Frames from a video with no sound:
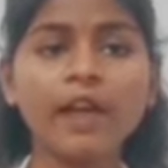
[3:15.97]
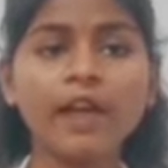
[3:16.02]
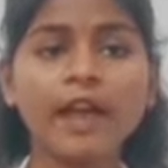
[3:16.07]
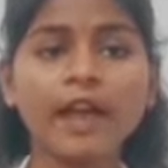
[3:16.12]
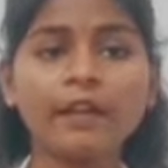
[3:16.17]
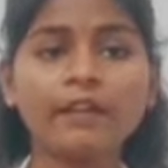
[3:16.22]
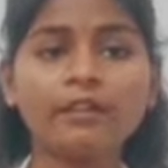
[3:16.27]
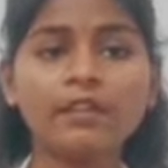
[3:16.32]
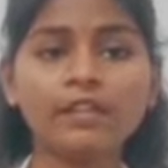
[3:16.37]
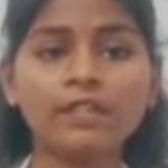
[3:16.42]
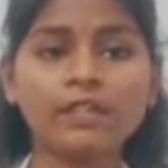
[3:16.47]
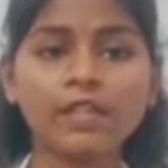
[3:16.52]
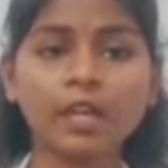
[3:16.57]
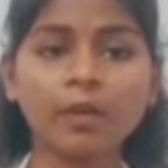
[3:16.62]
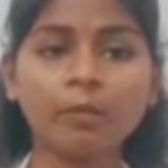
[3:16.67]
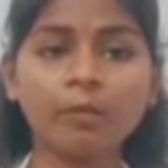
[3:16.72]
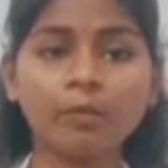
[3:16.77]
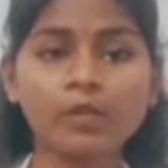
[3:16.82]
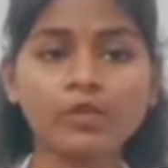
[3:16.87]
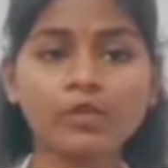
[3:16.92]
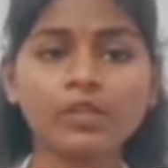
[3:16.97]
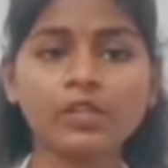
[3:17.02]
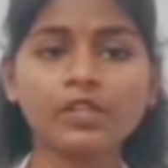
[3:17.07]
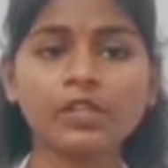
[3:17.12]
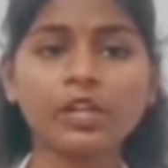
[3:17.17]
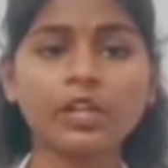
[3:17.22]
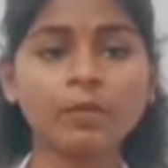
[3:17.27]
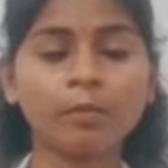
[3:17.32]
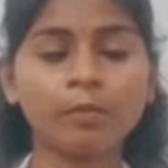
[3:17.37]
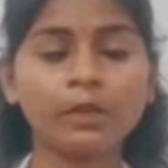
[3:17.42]
and the same
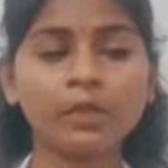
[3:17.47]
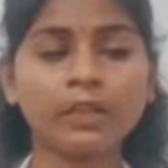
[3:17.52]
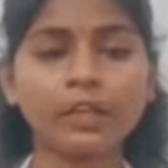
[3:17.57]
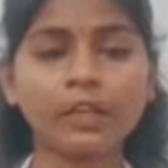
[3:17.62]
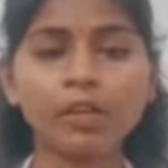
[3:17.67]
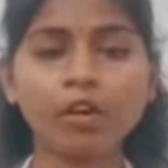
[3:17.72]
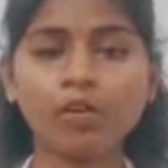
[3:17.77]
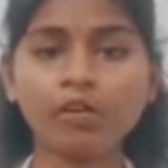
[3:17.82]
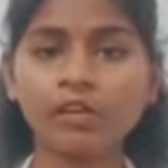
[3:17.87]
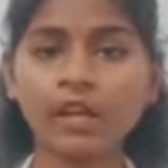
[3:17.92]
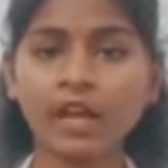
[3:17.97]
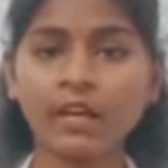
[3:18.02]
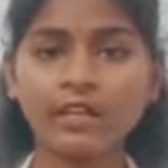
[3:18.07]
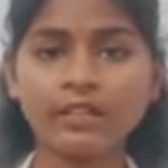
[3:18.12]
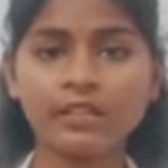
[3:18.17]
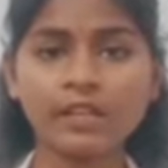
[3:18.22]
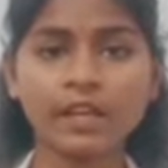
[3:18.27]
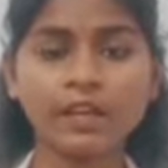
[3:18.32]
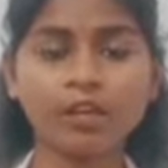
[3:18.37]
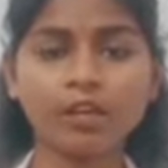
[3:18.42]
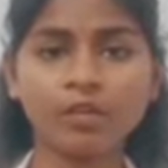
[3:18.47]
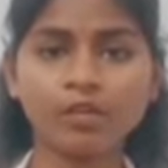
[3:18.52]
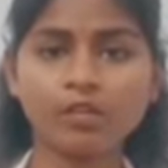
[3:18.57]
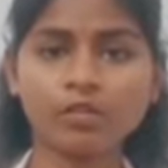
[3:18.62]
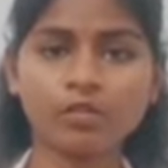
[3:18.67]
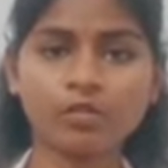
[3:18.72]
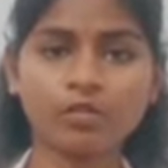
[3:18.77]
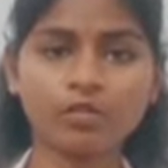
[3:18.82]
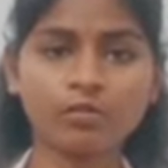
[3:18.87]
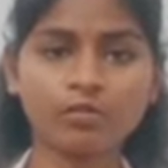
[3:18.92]
procedure repeated on right side
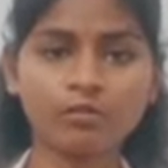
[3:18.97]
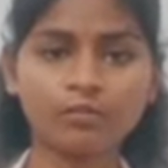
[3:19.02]
also.